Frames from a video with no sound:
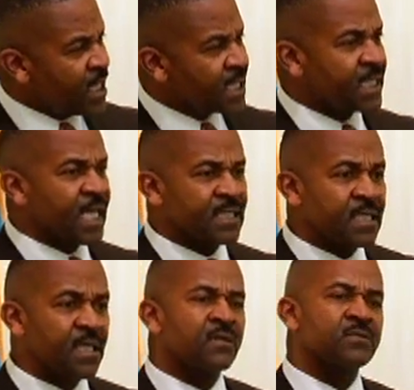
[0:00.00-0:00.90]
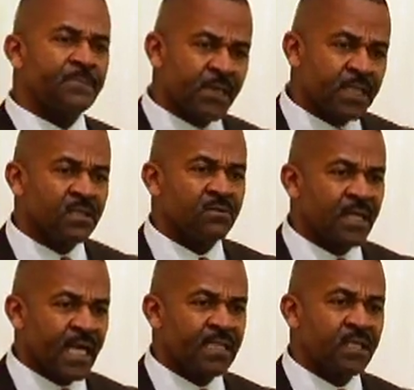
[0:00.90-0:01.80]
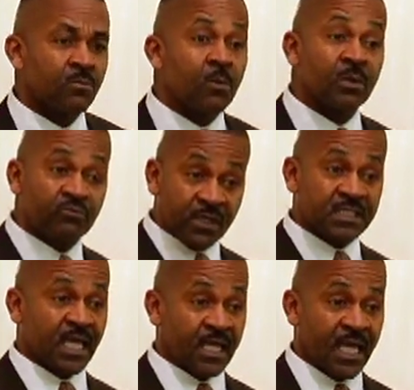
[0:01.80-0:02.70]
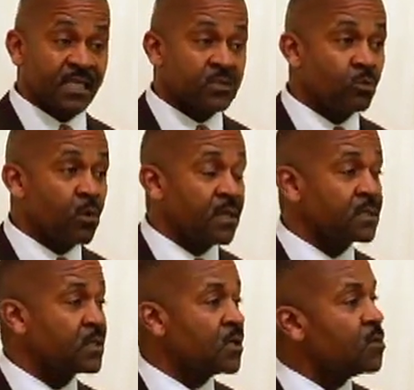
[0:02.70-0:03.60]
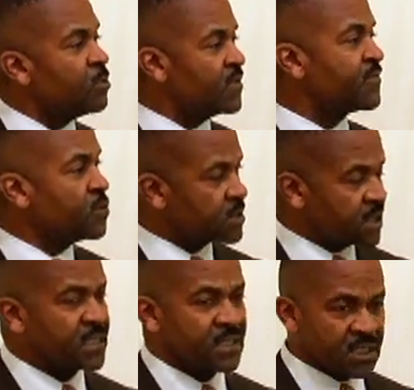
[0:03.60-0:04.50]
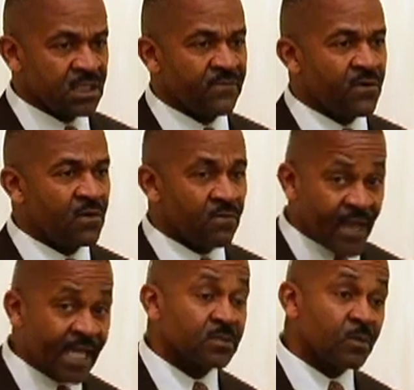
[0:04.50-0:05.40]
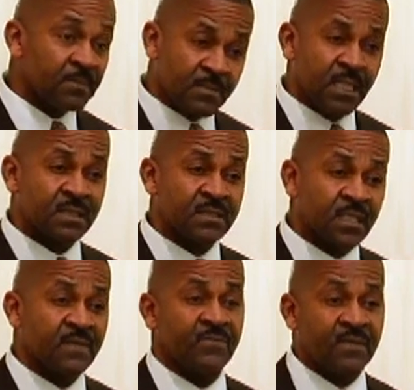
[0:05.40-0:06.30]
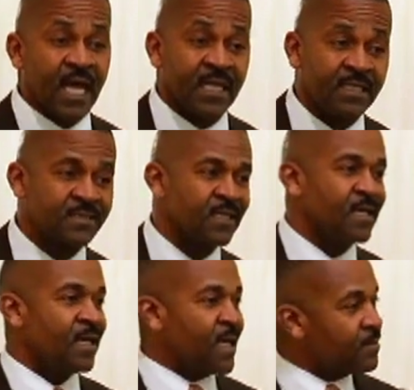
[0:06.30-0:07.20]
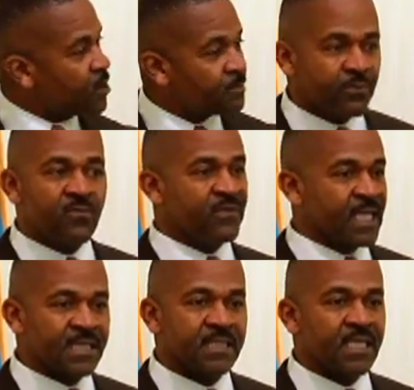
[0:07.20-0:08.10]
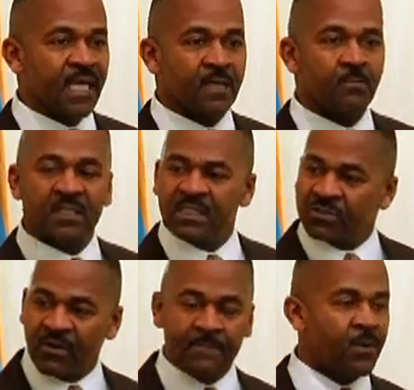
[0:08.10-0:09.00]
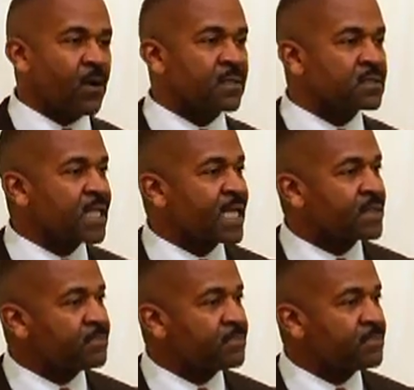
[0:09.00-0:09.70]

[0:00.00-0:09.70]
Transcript: connected, interdependent, united. And when we reach out a hand to one, we influence the condition of all. That's what it means to live united. And we're proving that today with these great partners like